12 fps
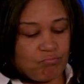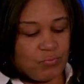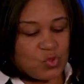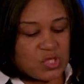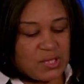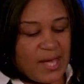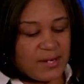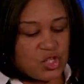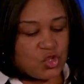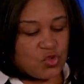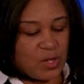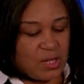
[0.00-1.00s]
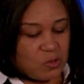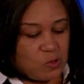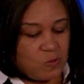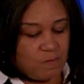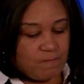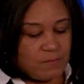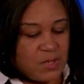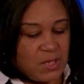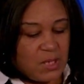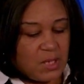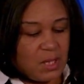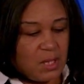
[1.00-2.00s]
was a lot of struggle.
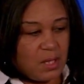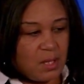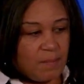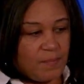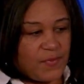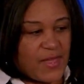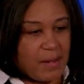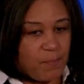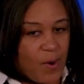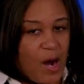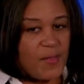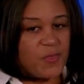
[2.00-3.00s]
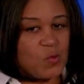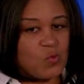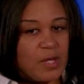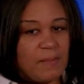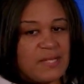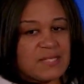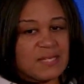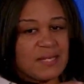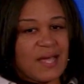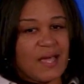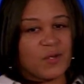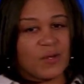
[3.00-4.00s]
Um, they brought the women
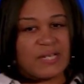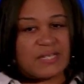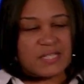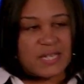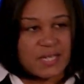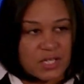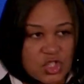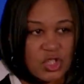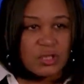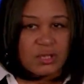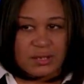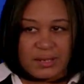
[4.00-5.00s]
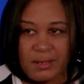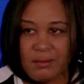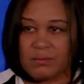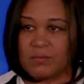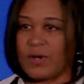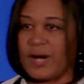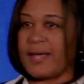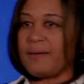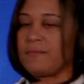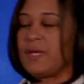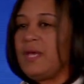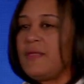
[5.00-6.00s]
together intentionally, right?
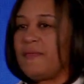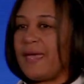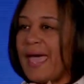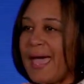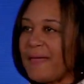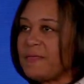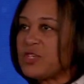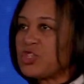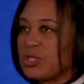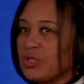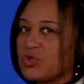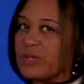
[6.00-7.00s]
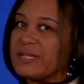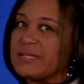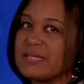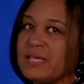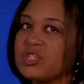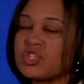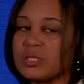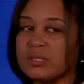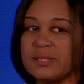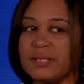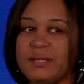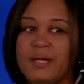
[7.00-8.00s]
They had the children
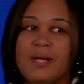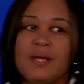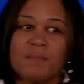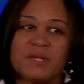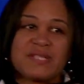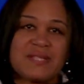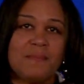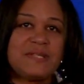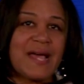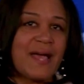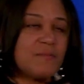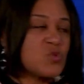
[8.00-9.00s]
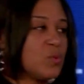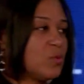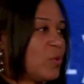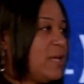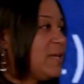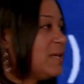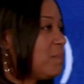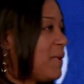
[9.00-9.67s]
intentionally, but sometimes when we get